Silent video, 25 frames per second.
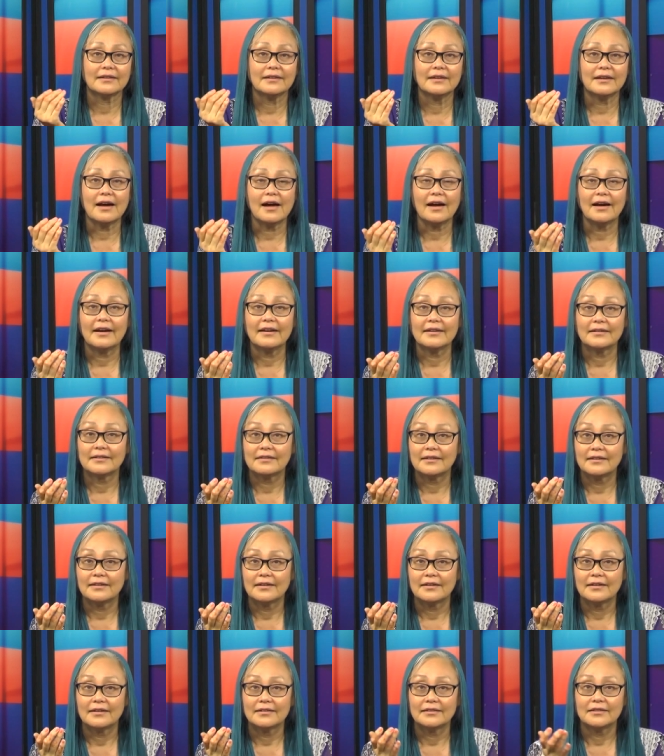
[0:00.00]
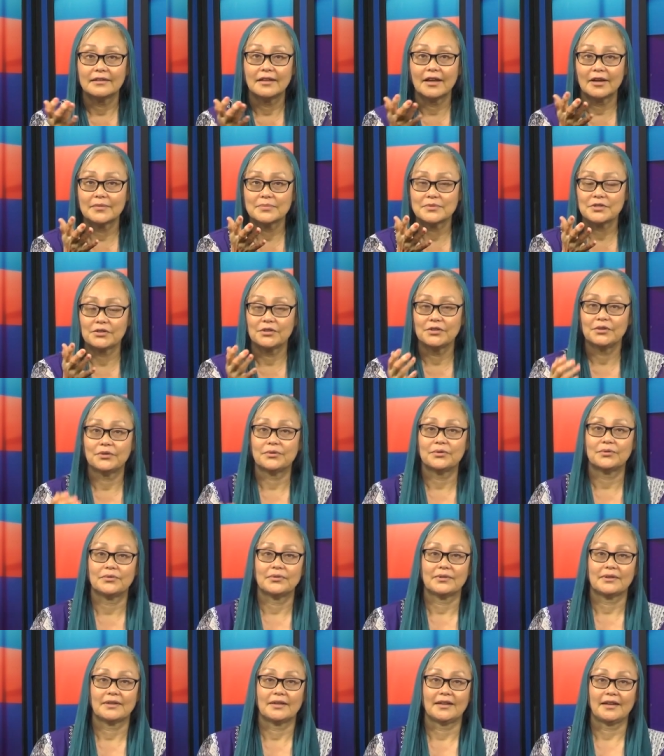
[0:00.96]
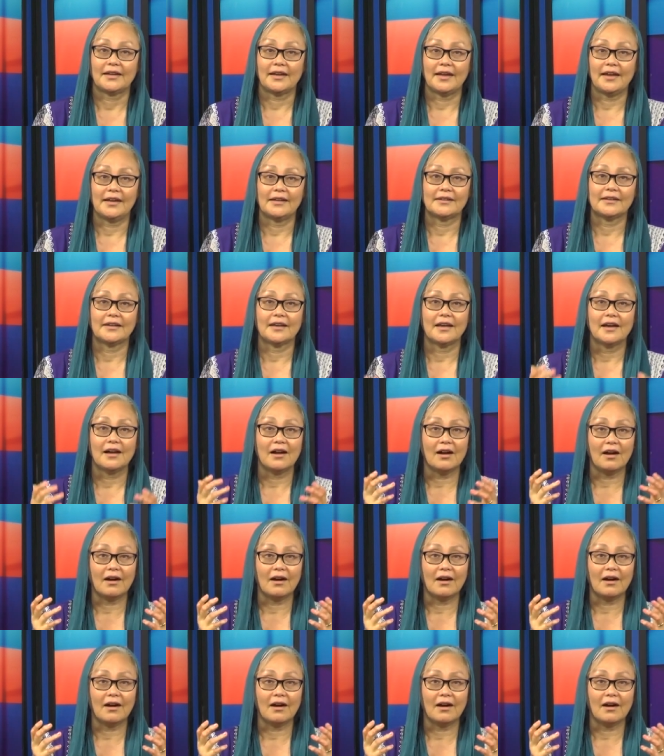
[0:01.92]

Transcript: God loves you and